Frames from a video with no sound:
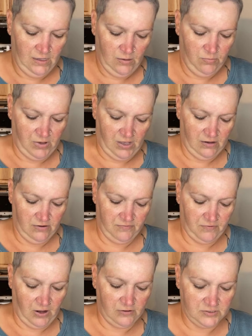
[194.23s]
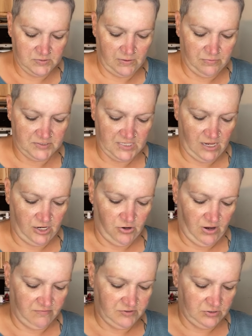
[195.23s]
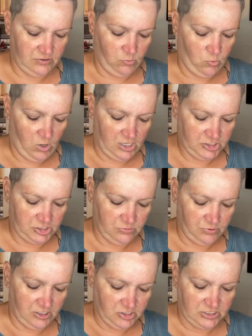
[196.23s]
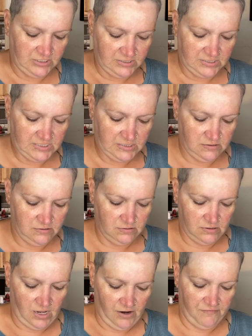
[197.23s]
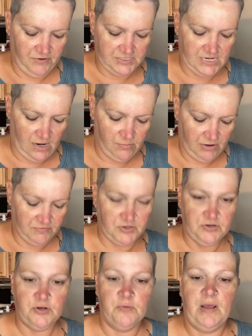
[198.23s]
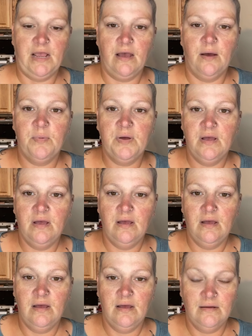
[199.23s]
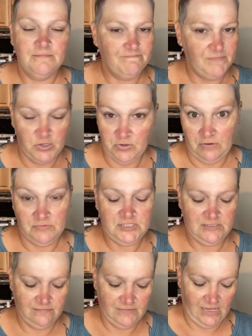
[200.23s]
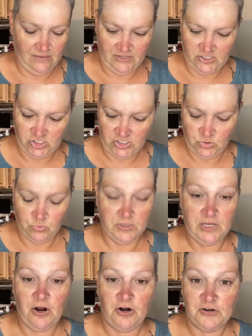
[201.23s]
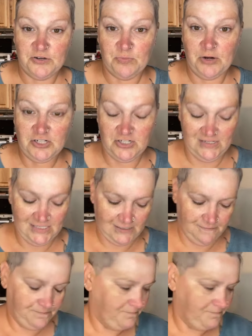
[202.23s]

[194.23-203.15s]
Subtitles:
But for all those people saying you have to wash your brushes every time after you do your makeup, you don't. And that's just really hard on your brushes.